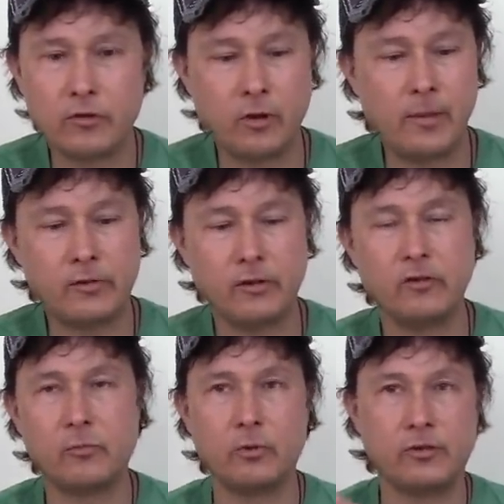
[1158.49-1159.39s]
So I basically
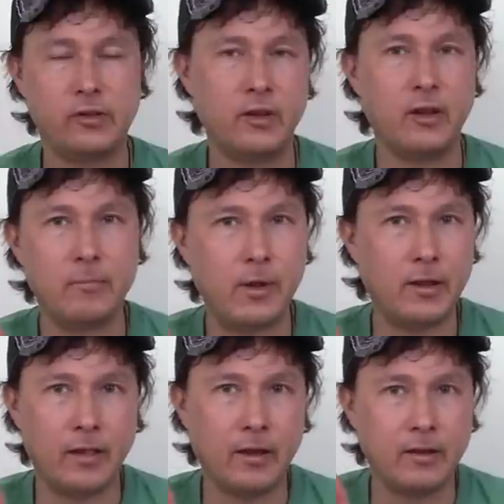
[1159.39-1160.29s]
just will sit and
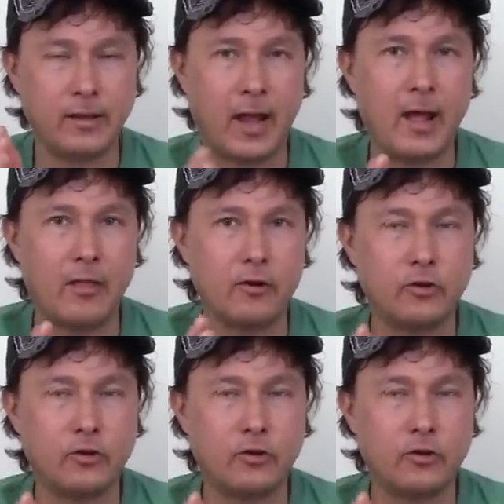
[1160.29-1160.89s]
make like a gallon